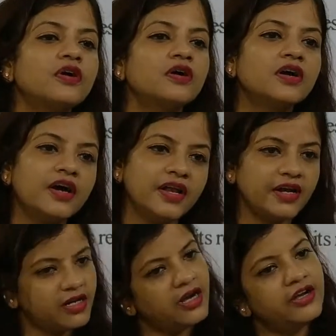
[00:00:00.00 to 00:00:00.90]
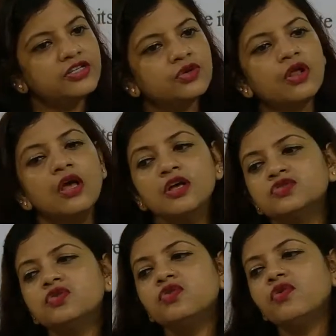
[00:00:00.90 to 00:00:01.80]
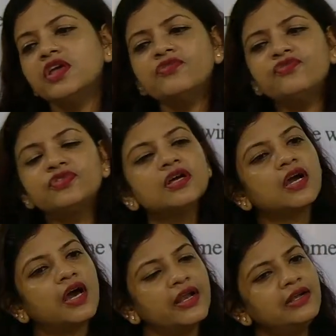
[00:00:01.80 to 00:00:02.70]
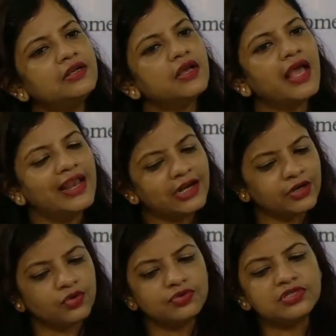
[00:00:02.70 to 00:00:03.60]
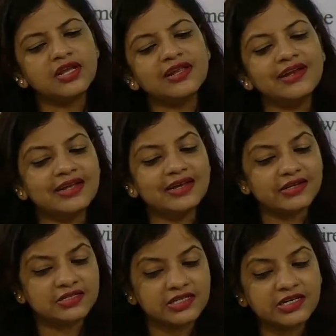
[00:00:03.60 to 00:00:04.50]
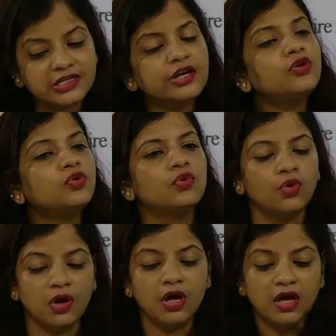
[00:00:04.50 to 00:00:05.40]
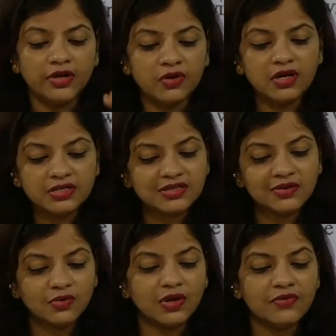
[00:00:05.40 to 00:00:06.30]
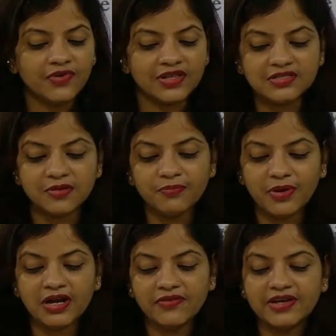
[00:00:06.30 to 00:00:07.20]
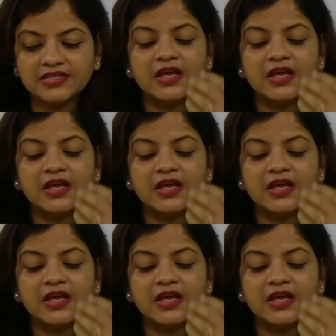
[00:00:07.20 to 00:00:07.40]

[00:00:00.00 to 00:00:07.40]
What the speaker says: current. Understood? So if the current electrons are getting restricted to go, you listen only one simple device.